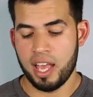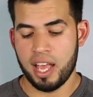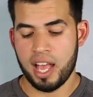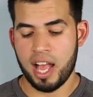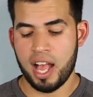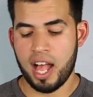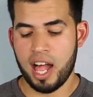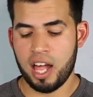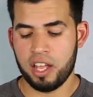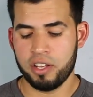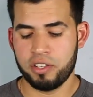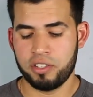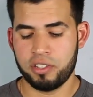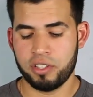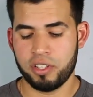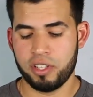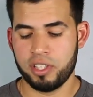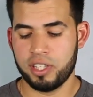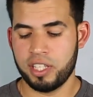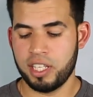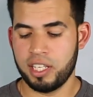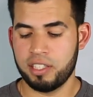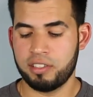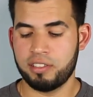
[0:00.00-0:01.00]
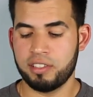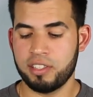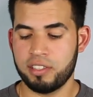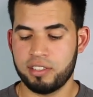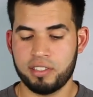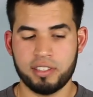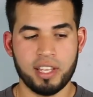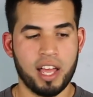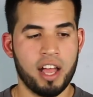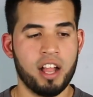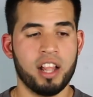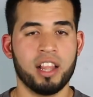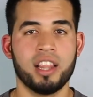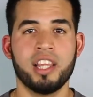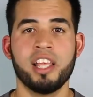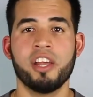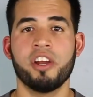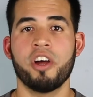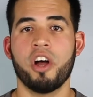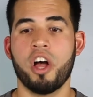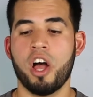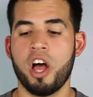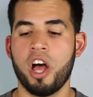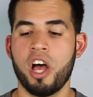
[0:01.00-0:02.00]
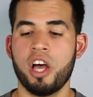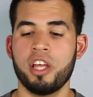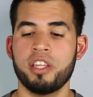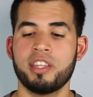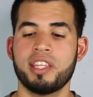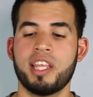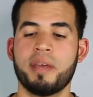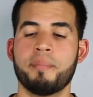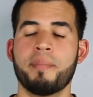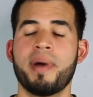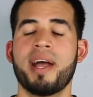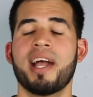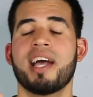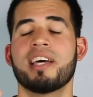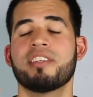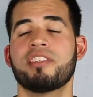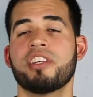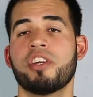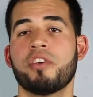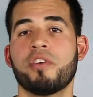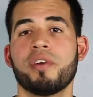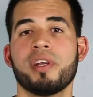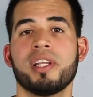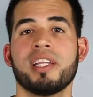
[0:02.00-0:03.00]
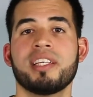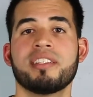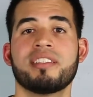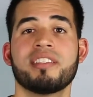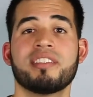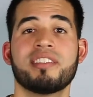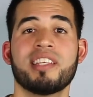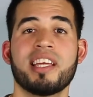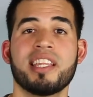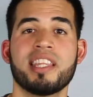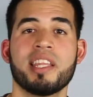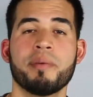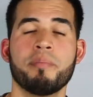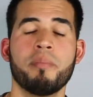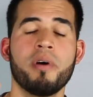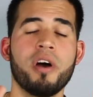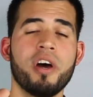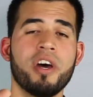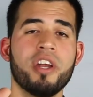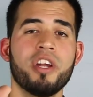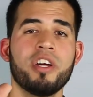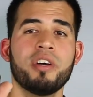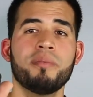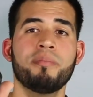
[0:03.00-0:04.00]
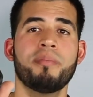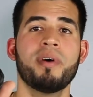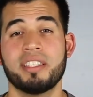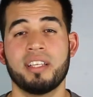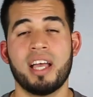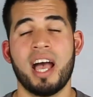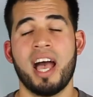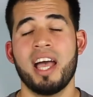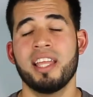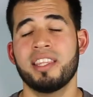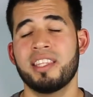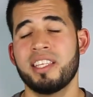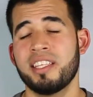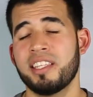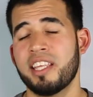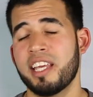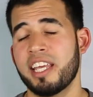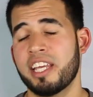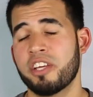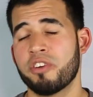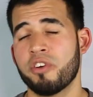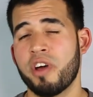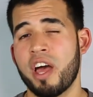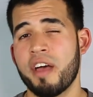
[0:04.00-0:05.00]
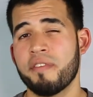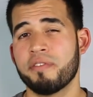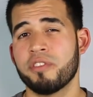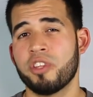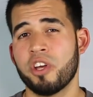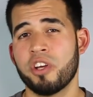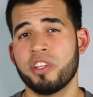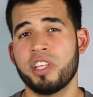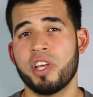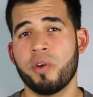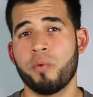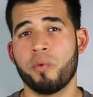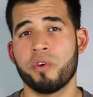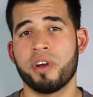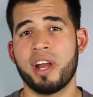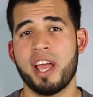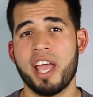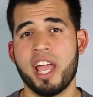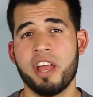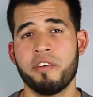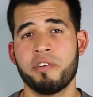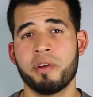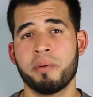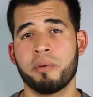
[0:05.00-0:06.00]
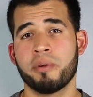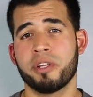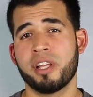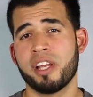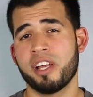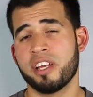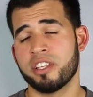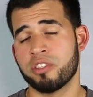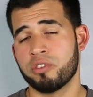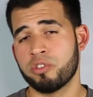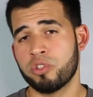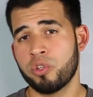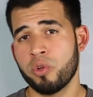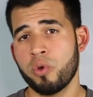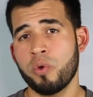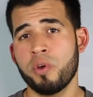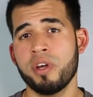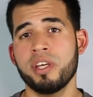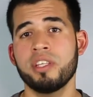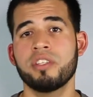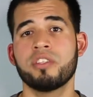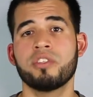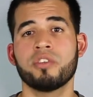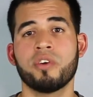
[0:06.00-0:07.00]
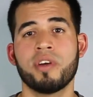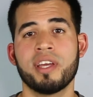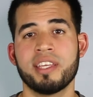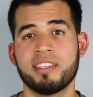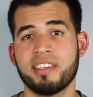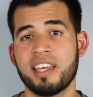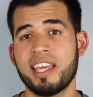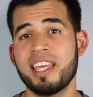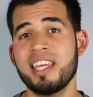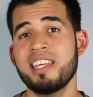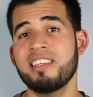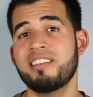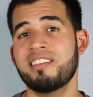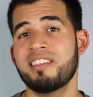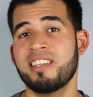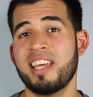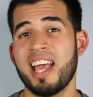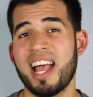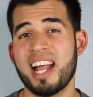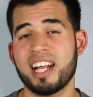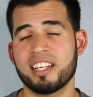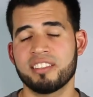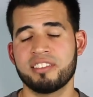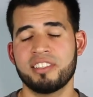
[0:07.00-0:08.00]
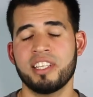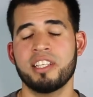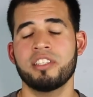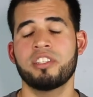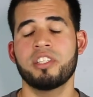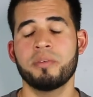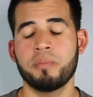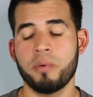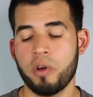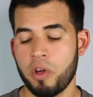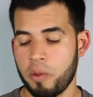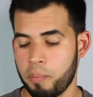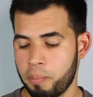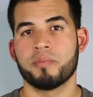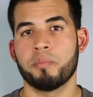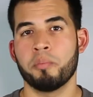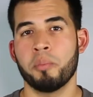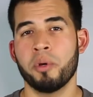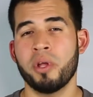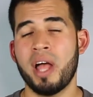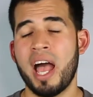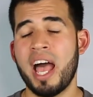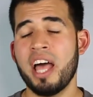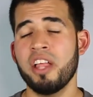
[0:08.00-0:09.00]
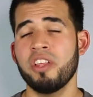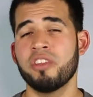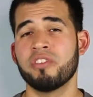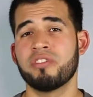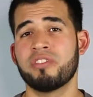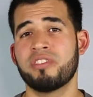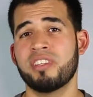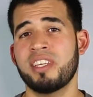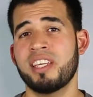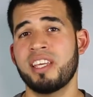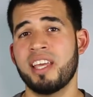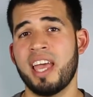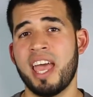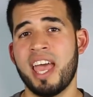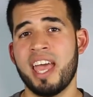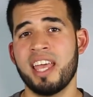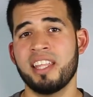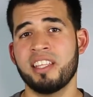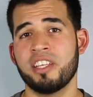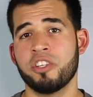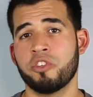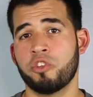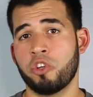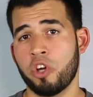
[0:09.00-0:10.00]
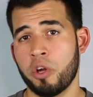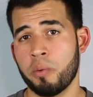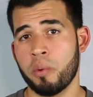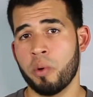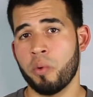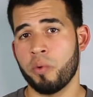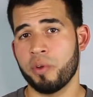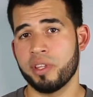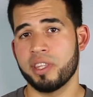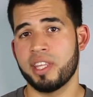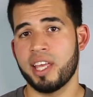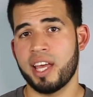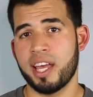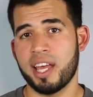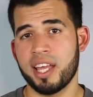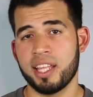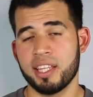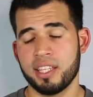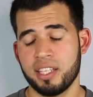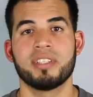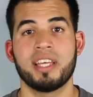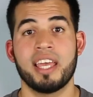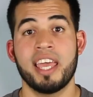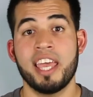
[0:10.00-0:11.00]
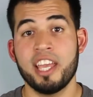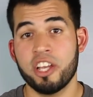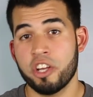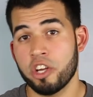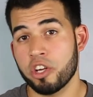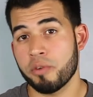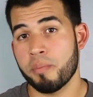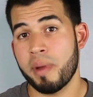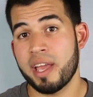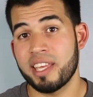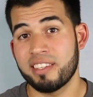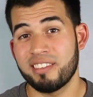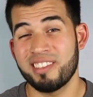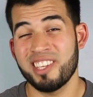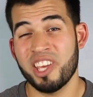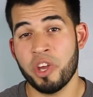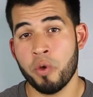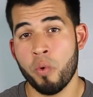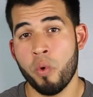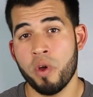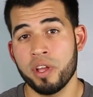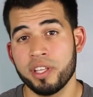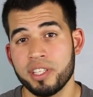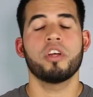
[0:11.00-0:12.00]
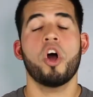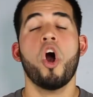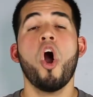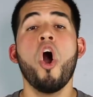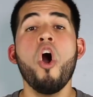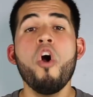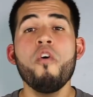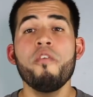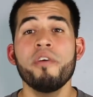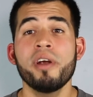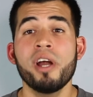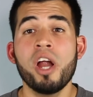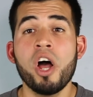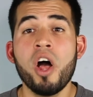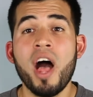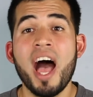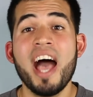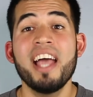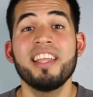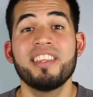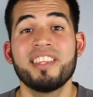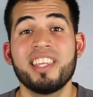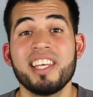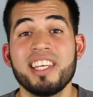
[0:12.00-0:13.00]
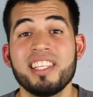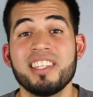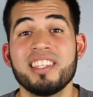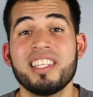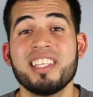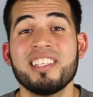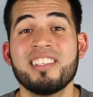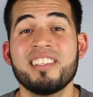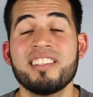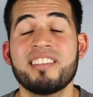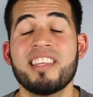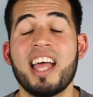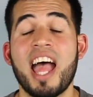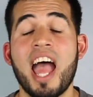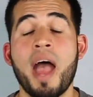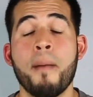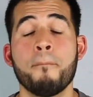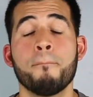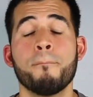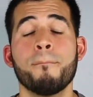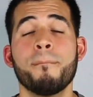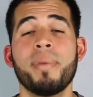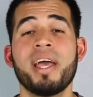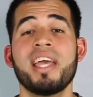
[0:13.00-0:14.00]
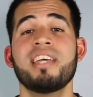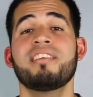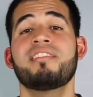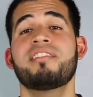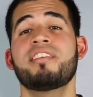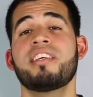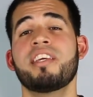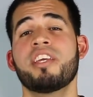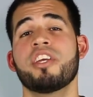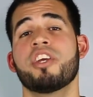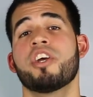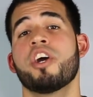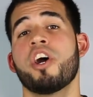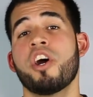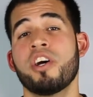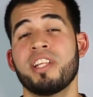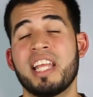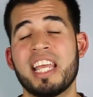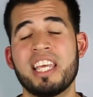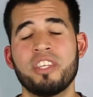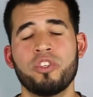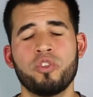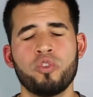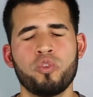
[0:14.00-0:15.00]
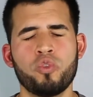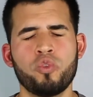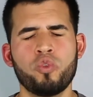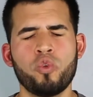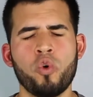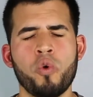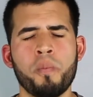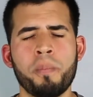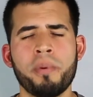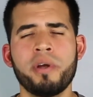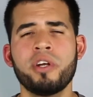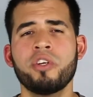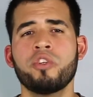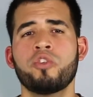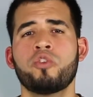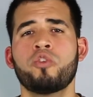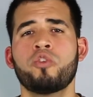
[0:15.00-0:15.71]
Also, this is a little odd, the magazine release is at the bottom. I think they could have done it where everybody else do it, so it's easy, accessible, but I don't see any trouble with that. Haycock might see one. Overall, I think this is an amazing gun. It's super